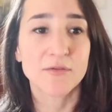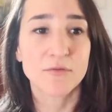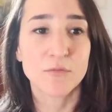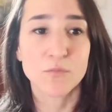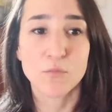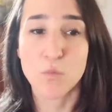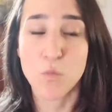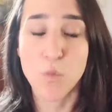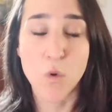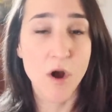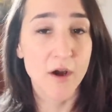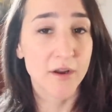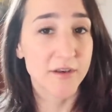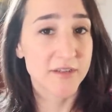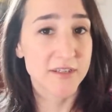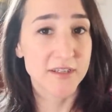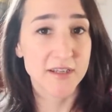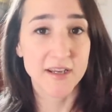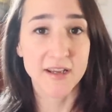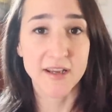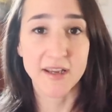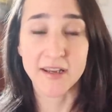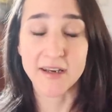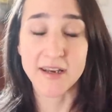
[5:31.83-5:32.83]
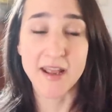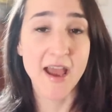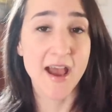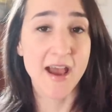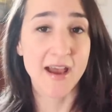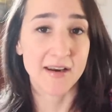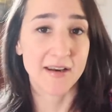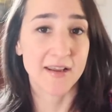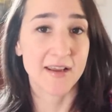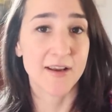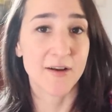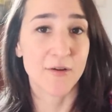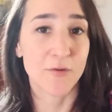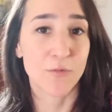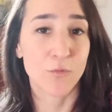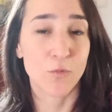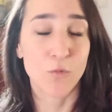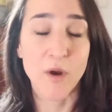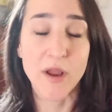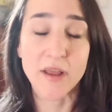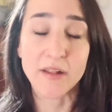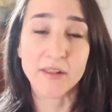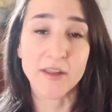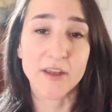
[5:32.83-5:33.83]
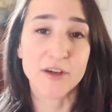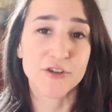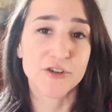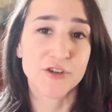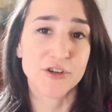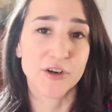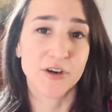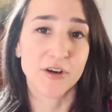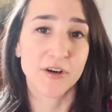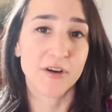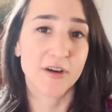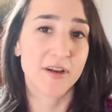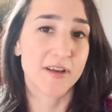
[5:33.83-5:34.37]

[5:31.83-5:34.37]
wanting and adding way less sugar